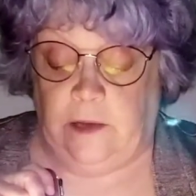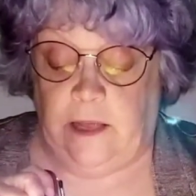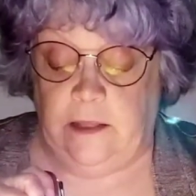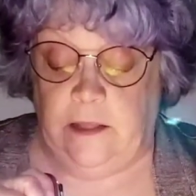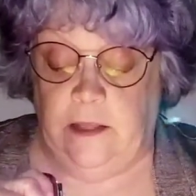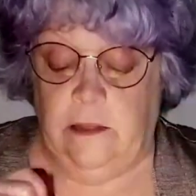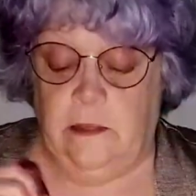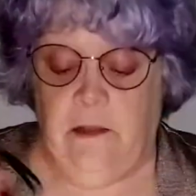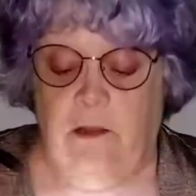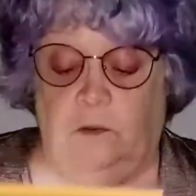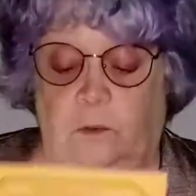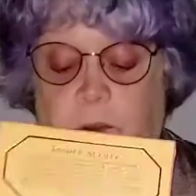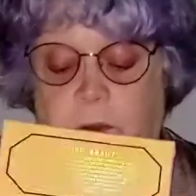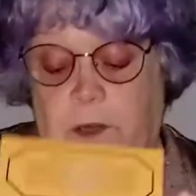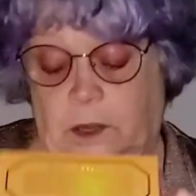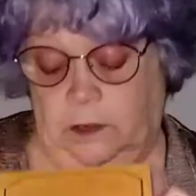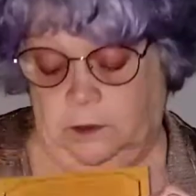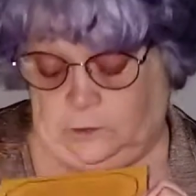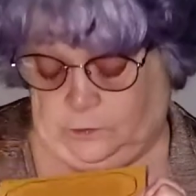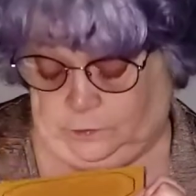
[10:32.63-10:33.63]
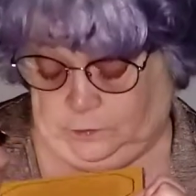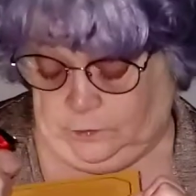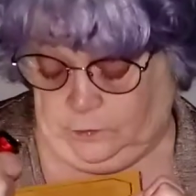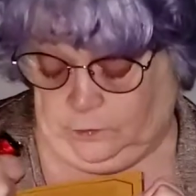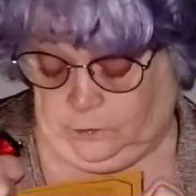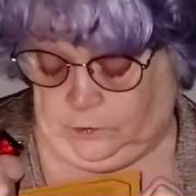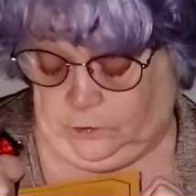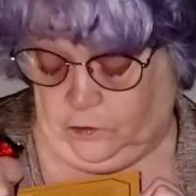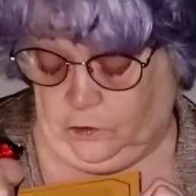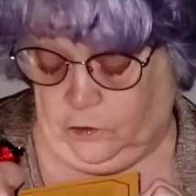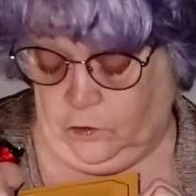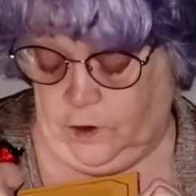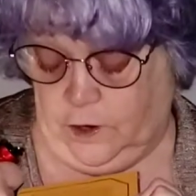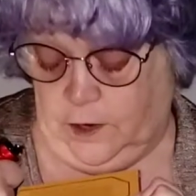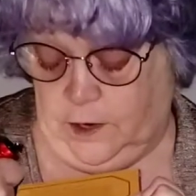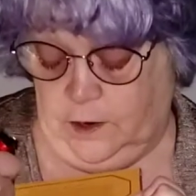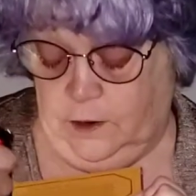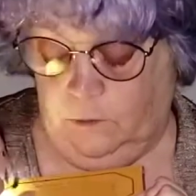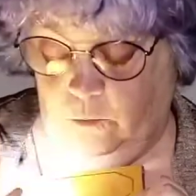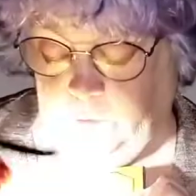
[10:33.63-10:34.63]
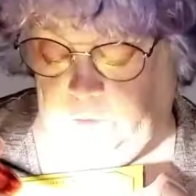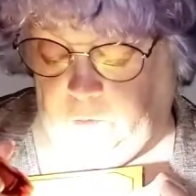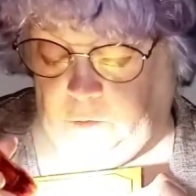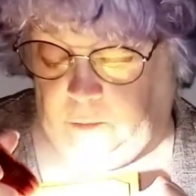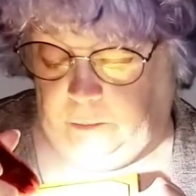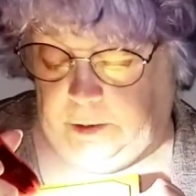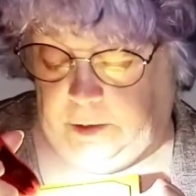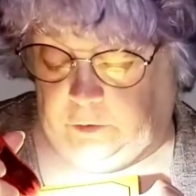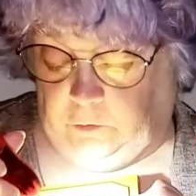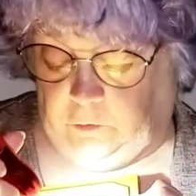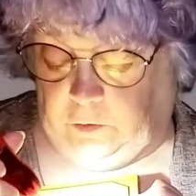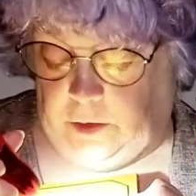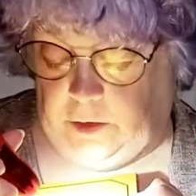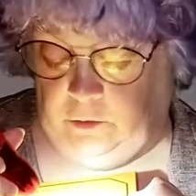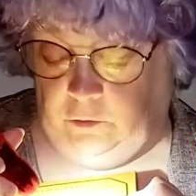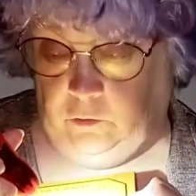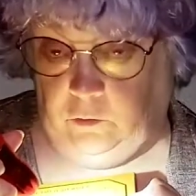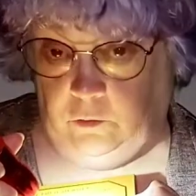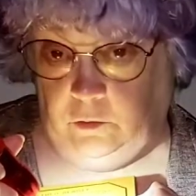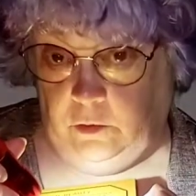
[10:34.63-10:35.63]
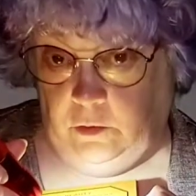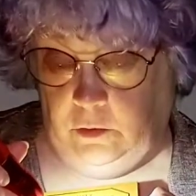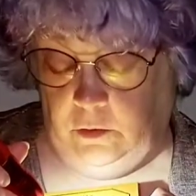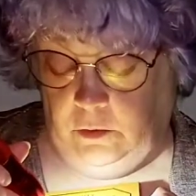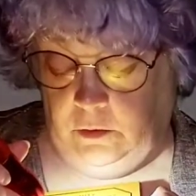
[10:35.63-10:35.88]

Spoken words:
I think this one is citrine, which would make sense.